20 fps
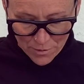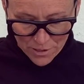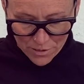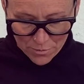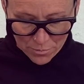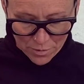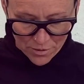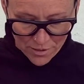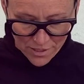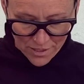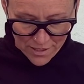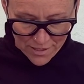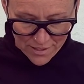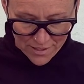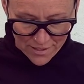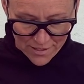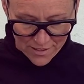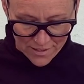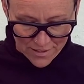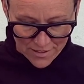gonna put
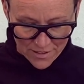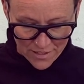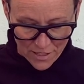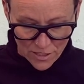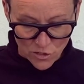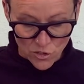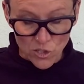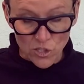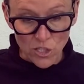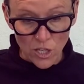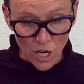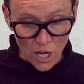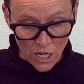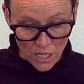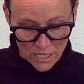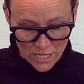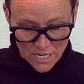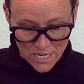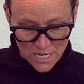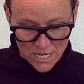a
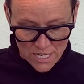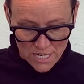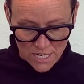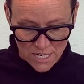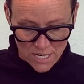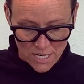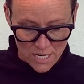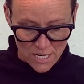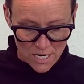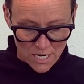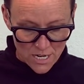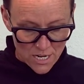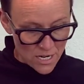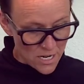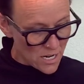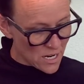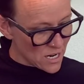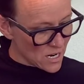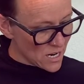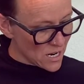star
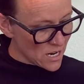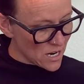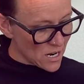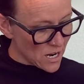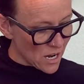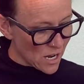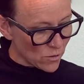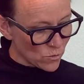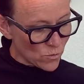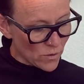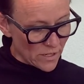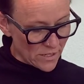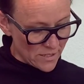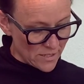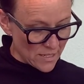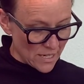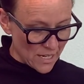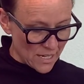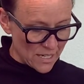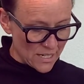on one
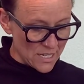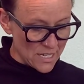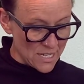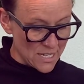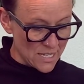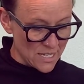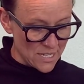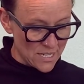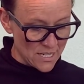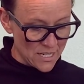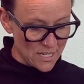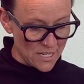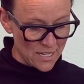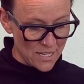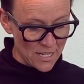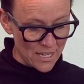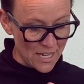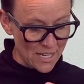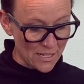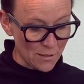side,
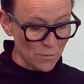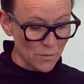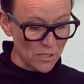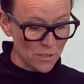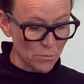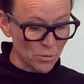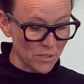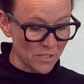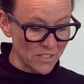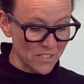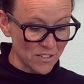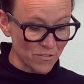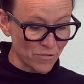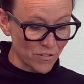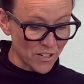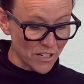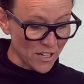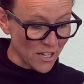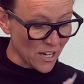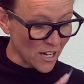and I'm gonna put
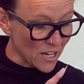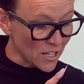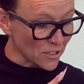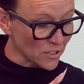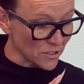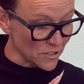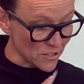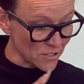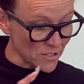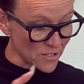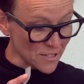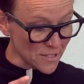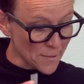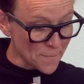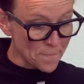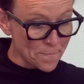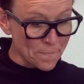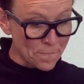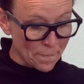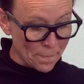different colors
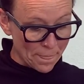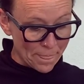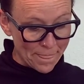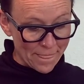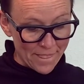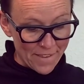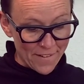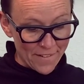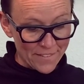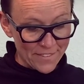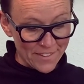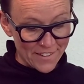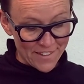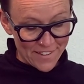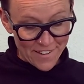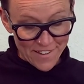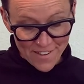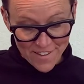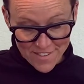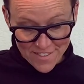on the
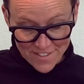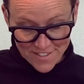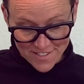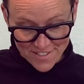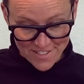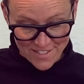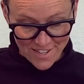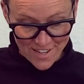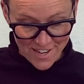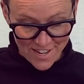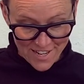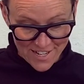other side.